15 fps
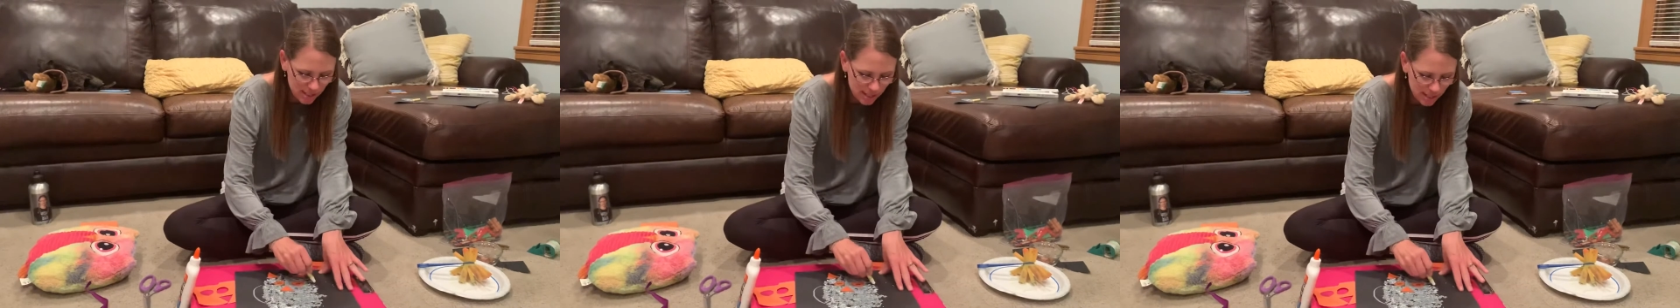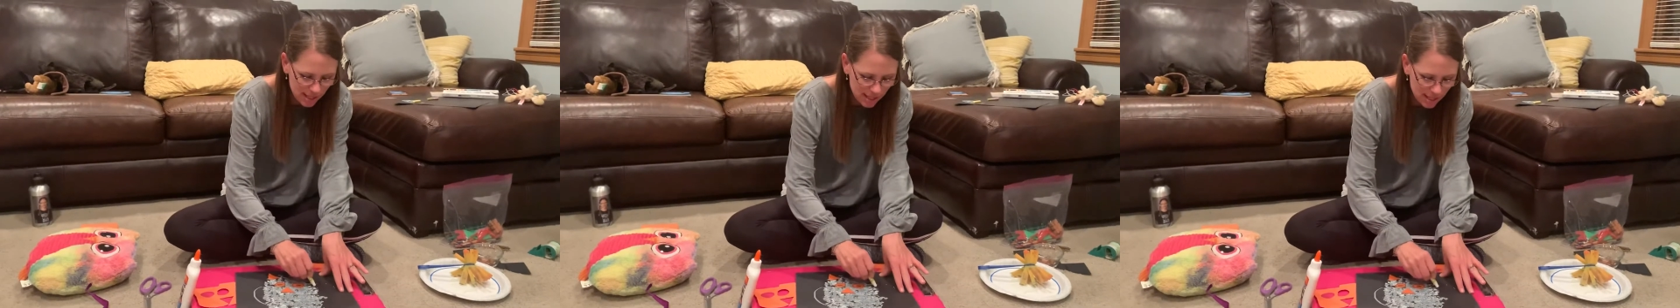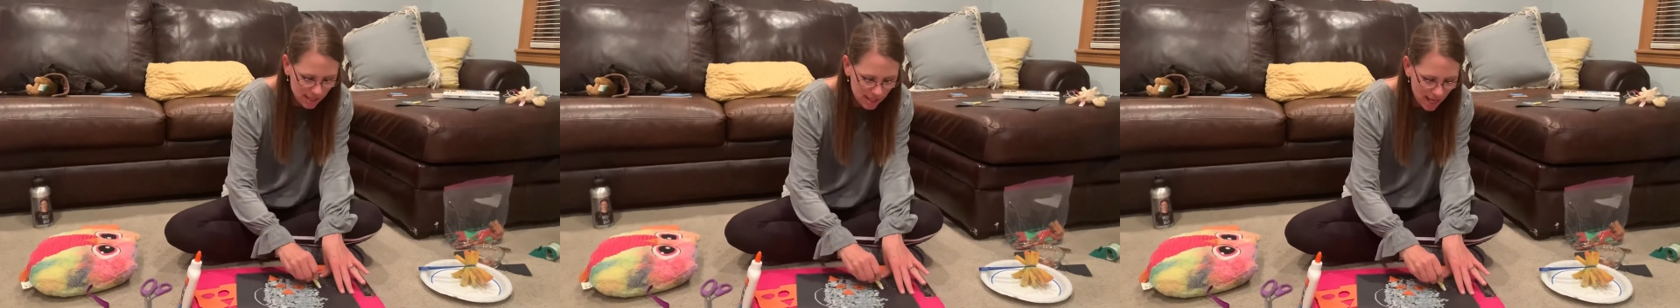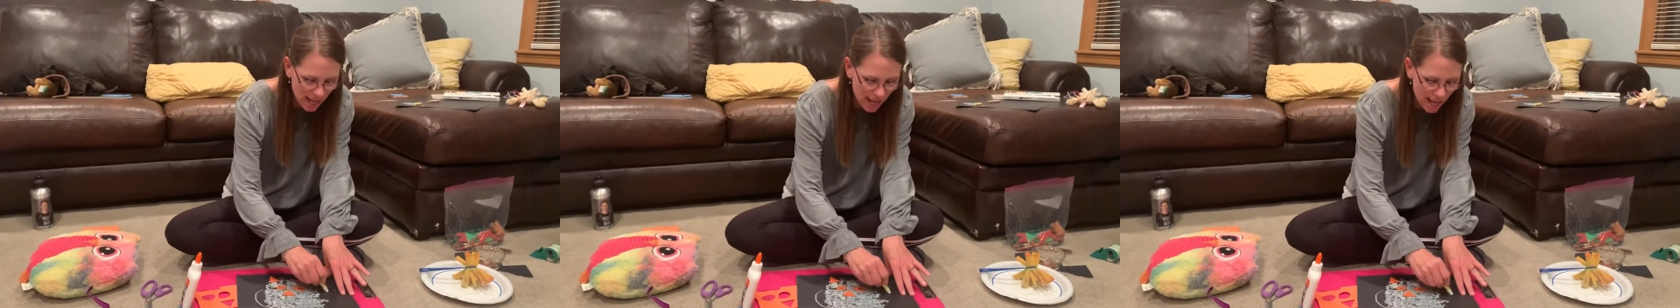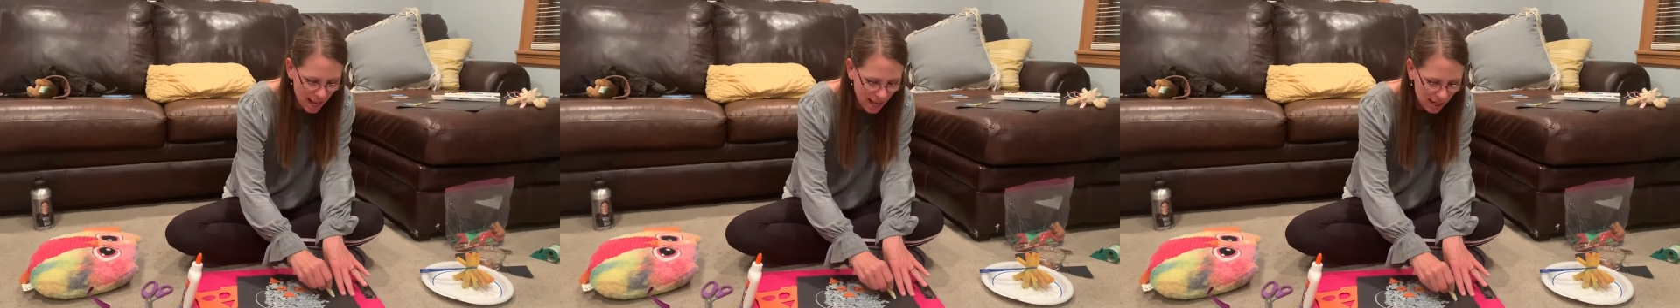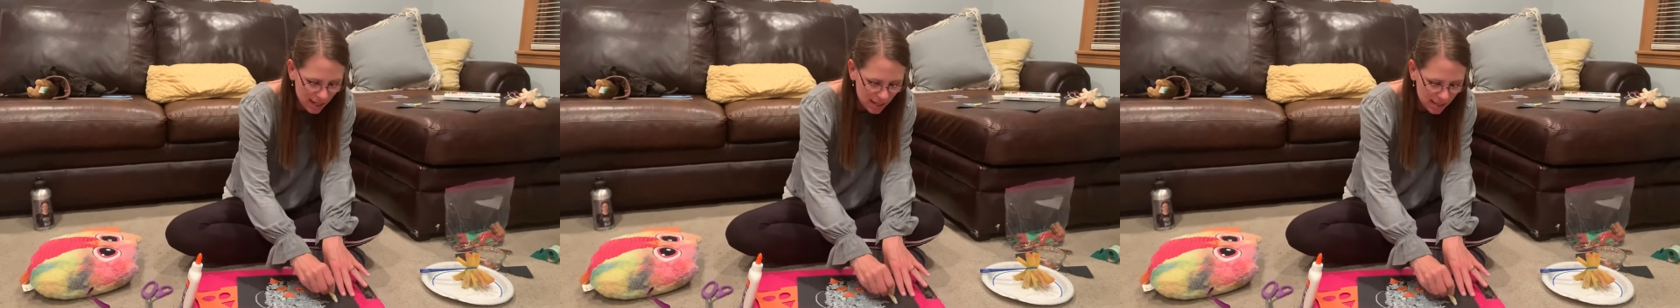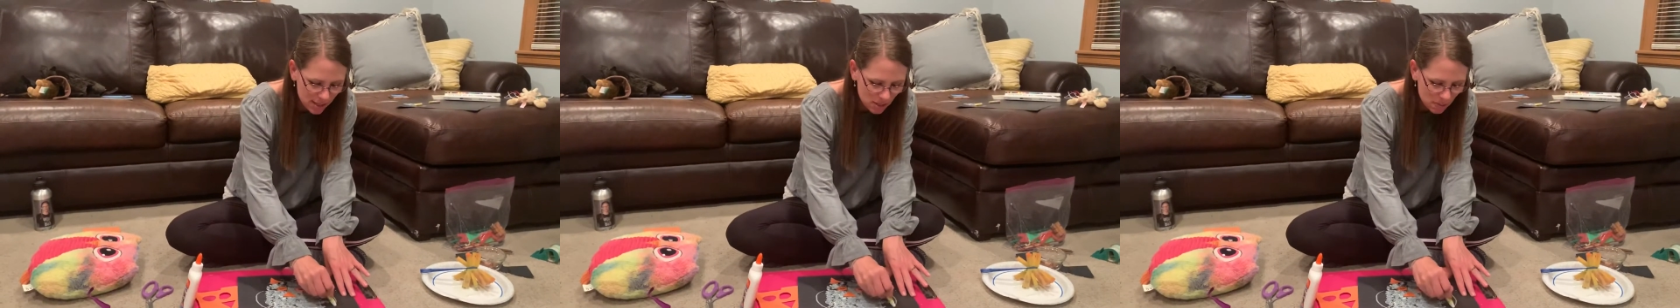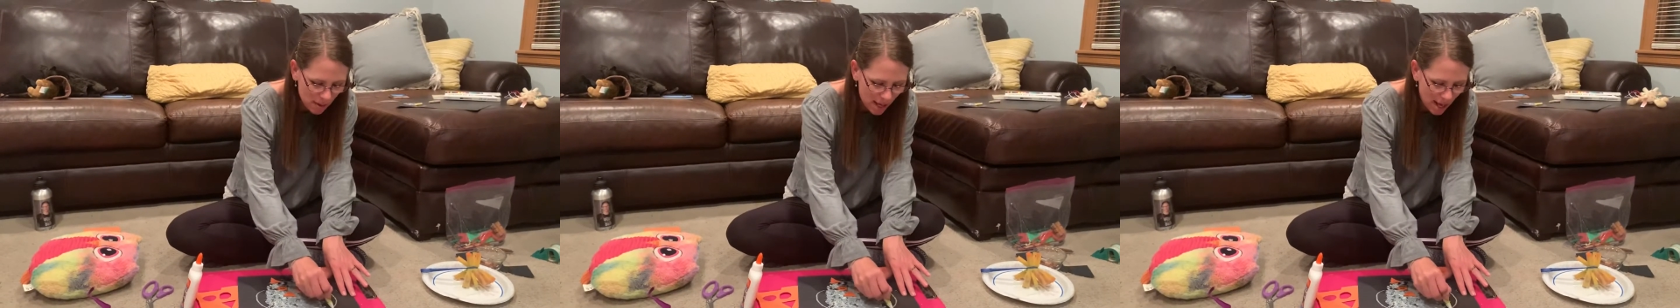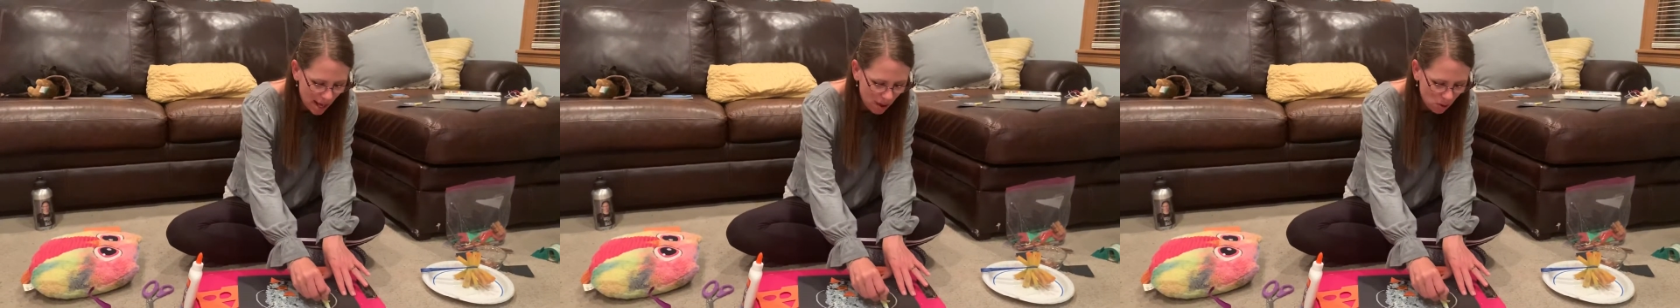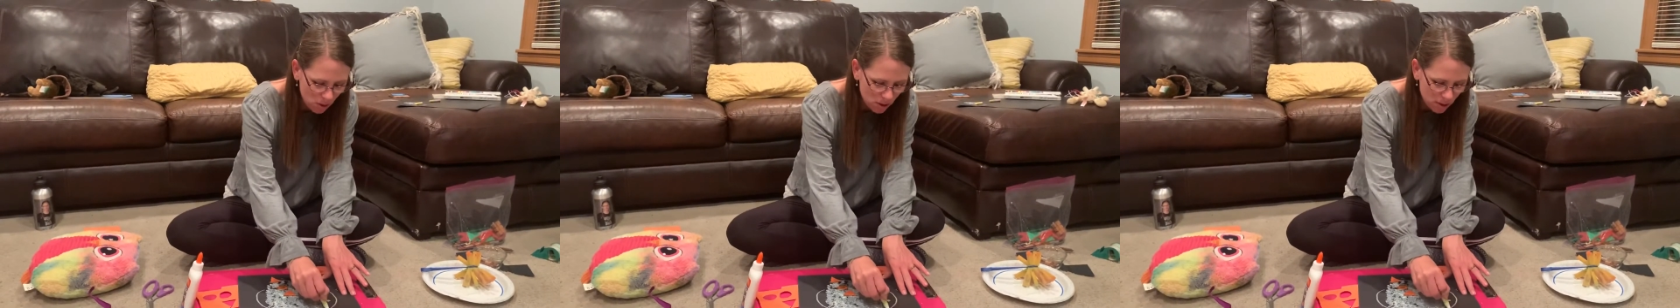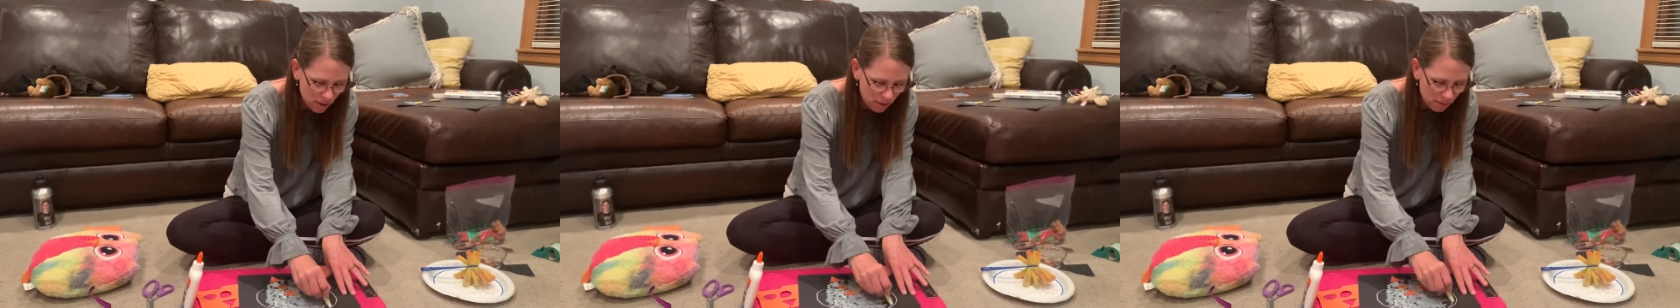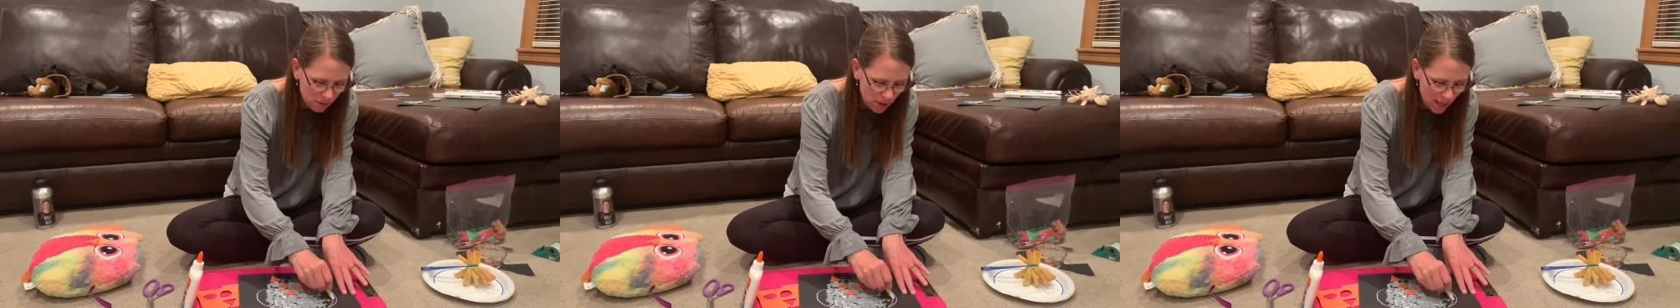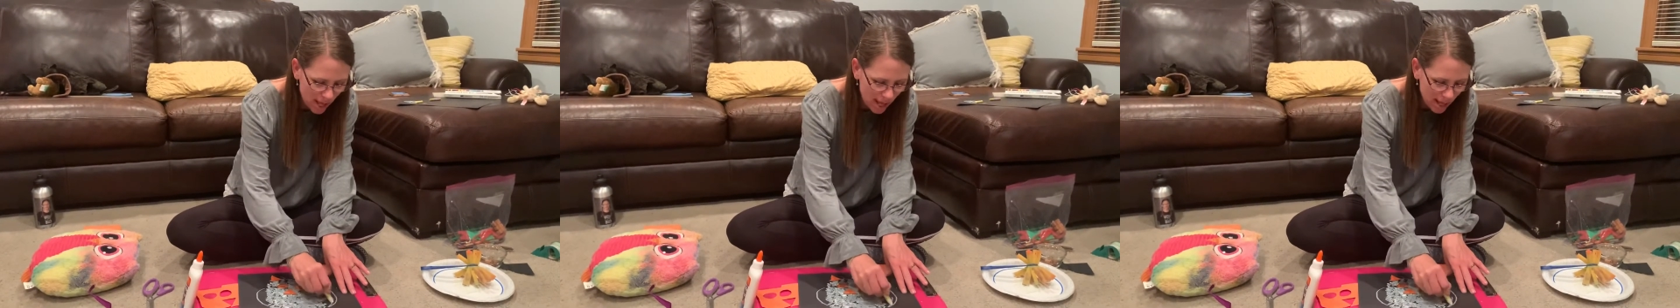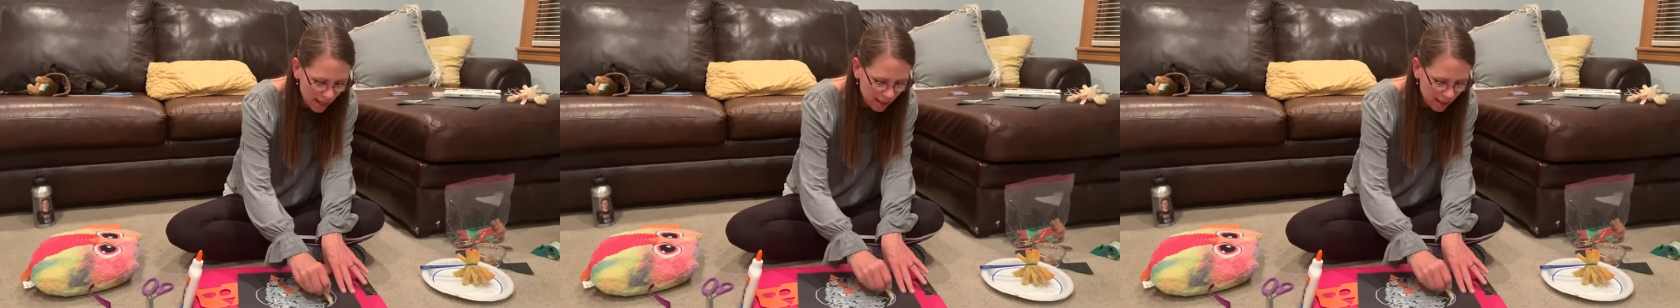to the side so my owl could fly,